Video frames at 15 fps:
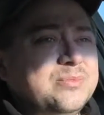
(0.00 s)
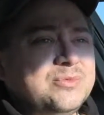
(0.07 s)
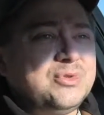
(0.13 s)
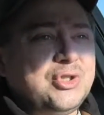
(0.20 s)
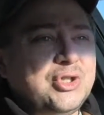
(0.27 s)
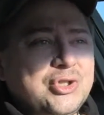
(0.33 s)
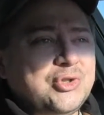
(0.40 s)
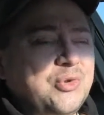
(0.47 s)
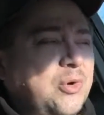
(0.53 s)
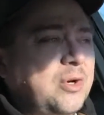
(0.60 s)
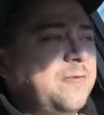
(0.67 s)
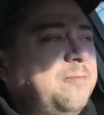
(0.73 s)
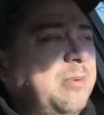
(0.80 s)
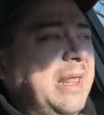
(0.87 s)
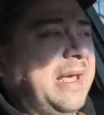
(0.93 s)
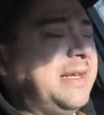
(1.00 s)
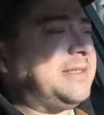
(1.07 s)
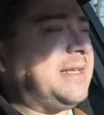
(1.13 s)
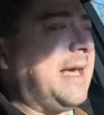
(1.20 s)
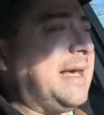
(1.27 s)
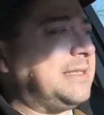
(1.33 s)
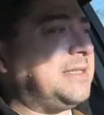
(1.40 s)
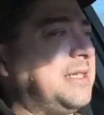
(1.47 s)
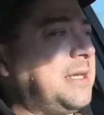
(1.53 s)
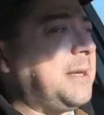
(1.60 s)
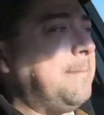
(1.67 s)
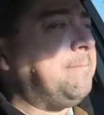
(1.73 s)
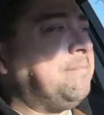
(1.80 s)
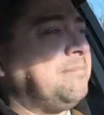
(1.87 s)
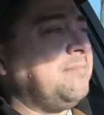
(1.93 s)
just short of blandtastic,
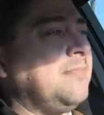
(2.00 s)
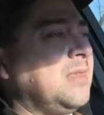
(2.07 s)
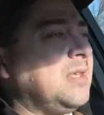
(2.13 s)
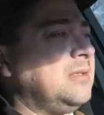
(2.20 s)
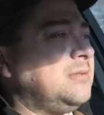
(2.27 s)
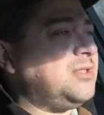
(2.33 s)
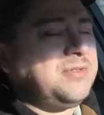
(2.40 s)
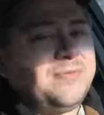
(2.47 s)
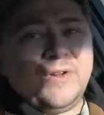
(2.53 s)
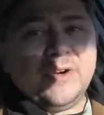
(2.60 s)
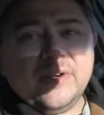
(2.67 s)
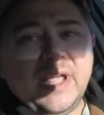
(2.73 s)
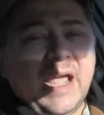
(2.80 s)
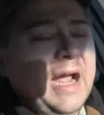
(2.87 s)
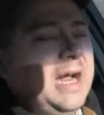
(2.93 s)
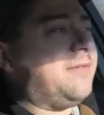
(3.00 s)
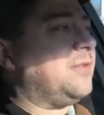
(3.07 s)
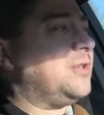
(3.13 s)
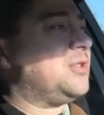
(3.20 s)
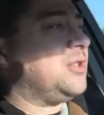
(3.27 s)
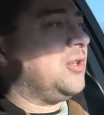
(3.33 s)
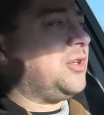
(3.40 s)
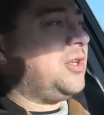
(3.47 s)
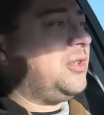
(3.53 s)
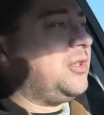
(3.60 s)
just very average looking.